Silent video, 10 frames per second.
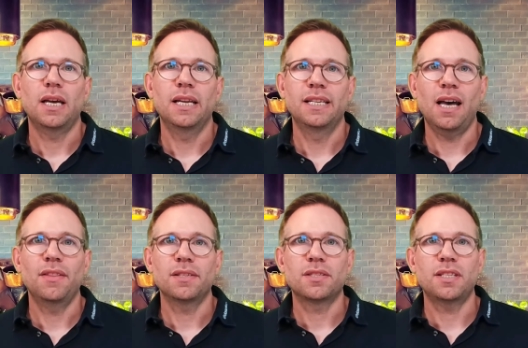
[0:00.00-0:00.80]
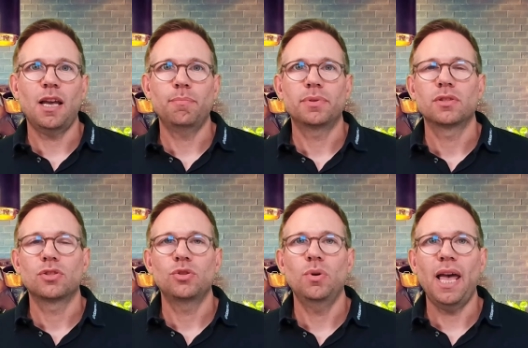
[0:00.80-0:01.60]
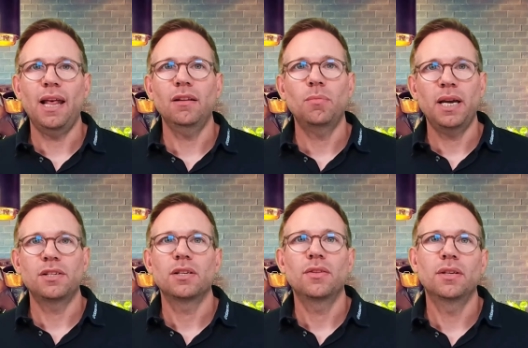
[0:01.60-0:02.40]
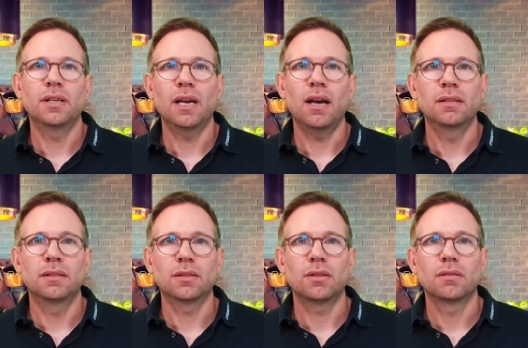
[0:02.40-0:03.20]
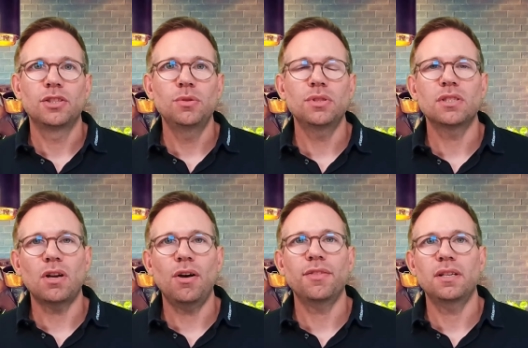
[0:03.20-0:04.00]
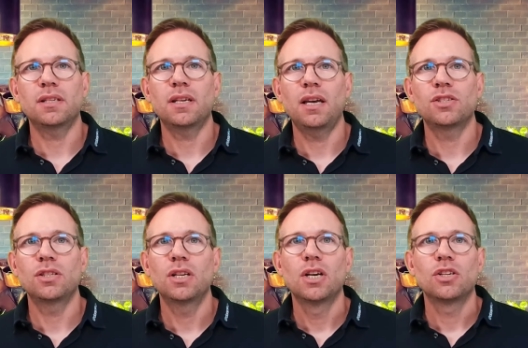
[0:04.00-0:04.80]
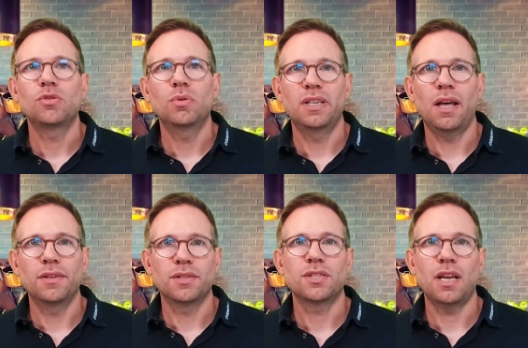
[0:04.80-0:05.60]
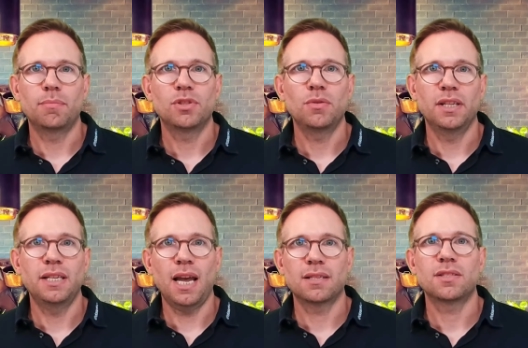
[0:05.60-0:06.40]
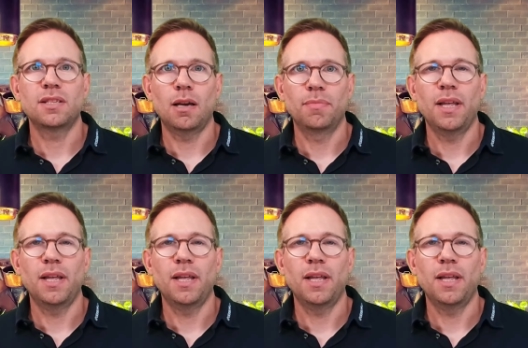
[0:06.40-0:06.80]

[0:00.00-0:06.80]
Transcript: another step to elevate the user's authentication to another step, to the next step.